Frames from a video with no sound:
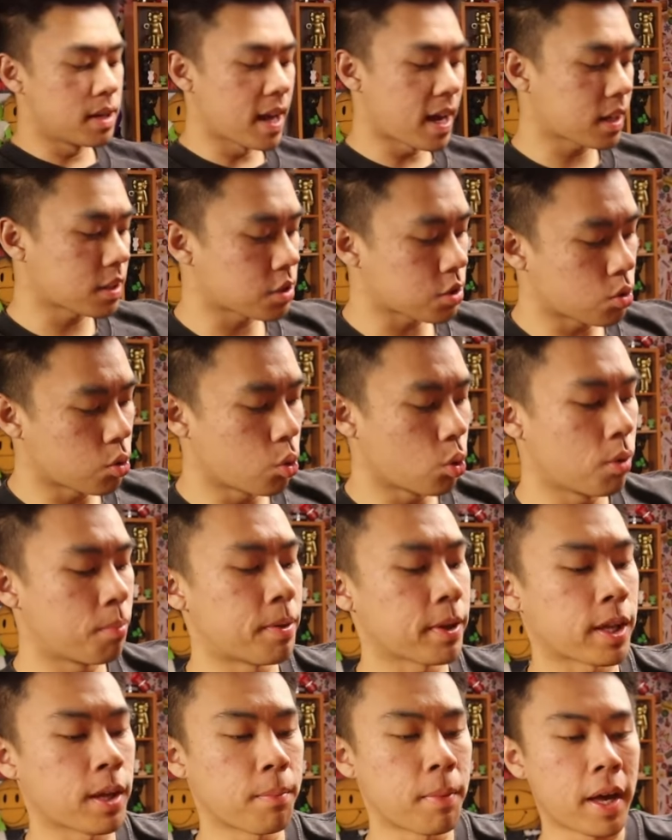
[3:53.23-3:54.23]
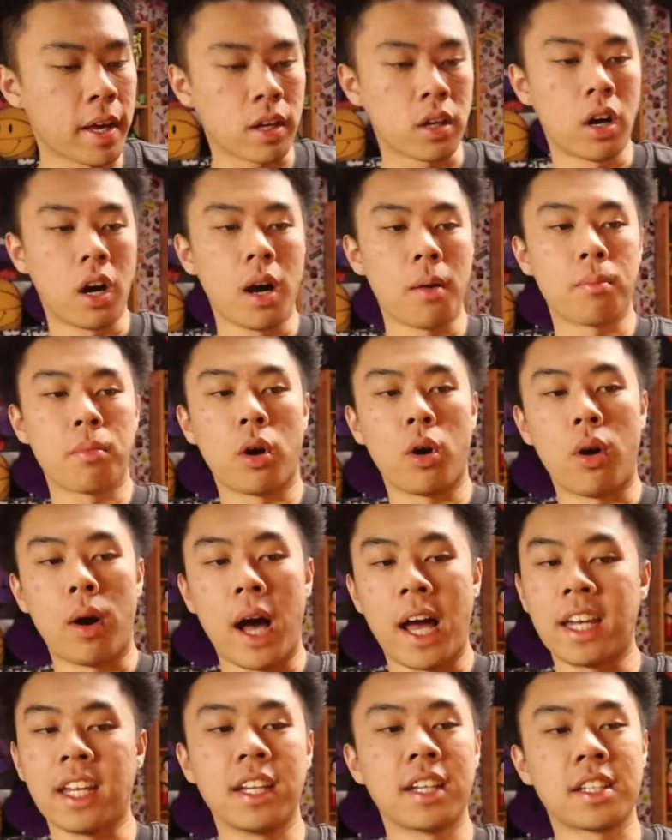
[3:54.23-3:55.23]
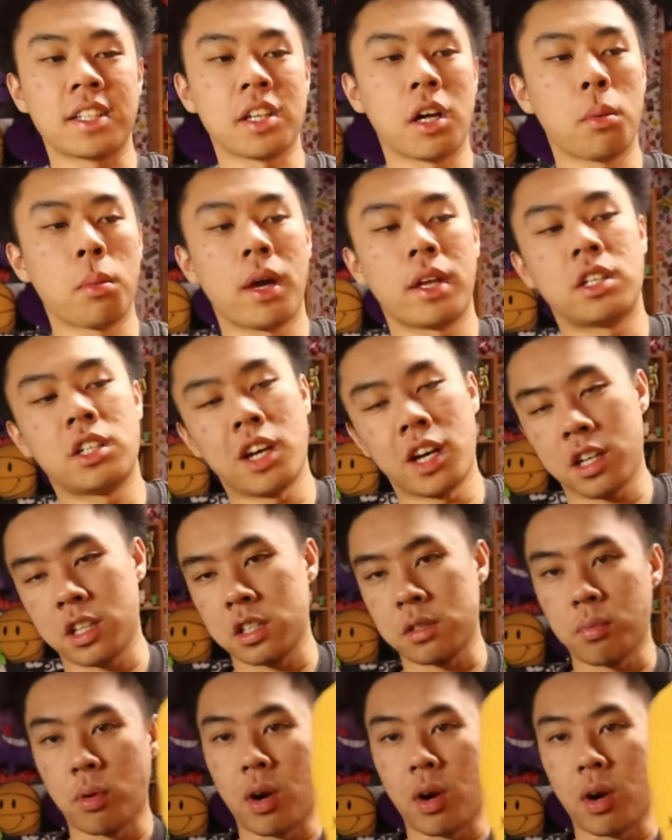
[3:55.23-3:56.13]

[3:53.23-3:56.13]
next cool pickup I got, bro. I need to sell my jackets,